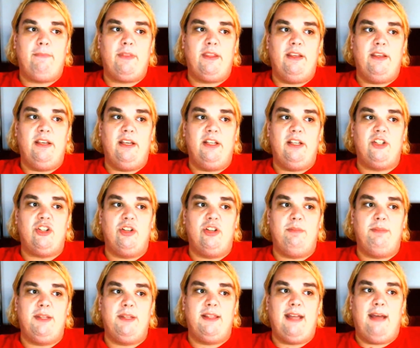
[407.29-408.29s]
It, it shouldn't
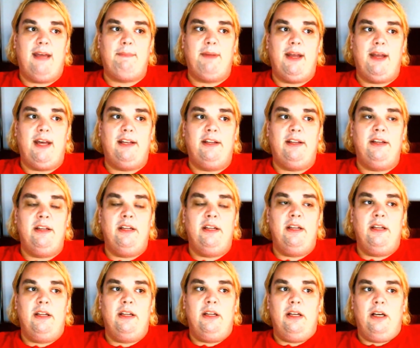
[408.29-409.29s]
be that bad.
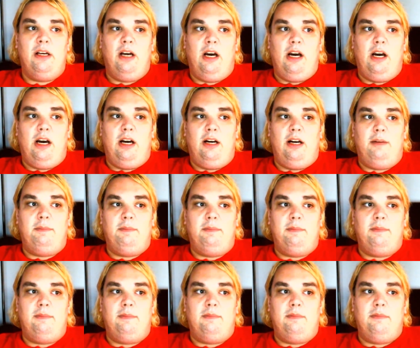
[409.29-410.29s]
Um,
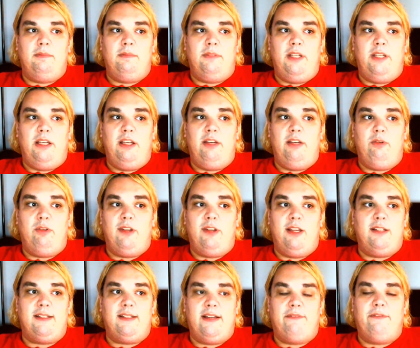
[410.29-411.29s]
it, it, would, it
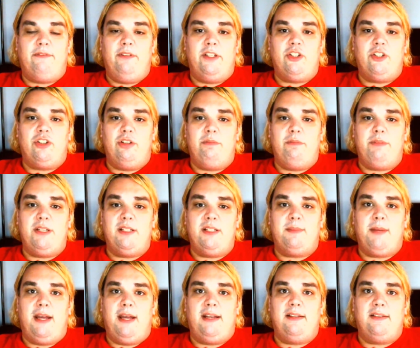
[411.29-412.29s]
definitely shouldn't be as
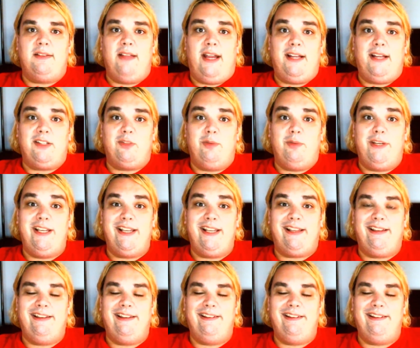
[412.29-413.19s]
bad as last week.